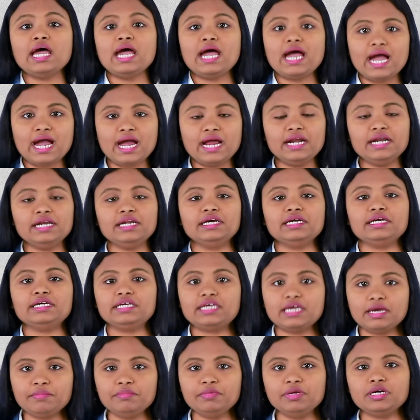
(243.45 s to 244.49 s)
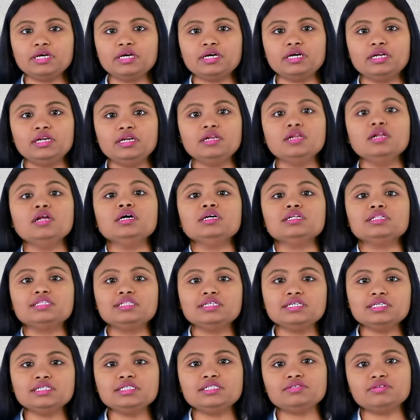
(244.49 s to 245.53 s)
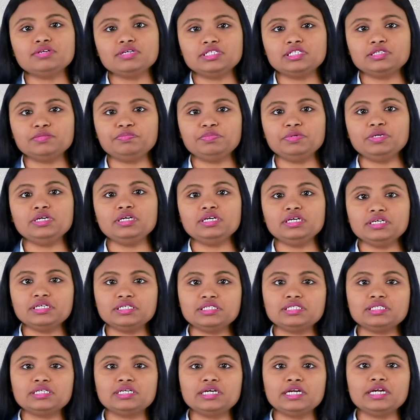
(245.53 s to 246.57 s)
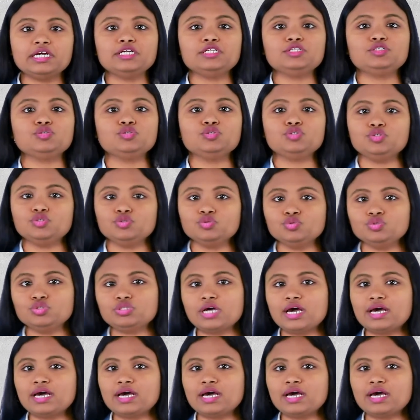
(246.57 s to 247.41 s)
And chemical, this recipe is great to use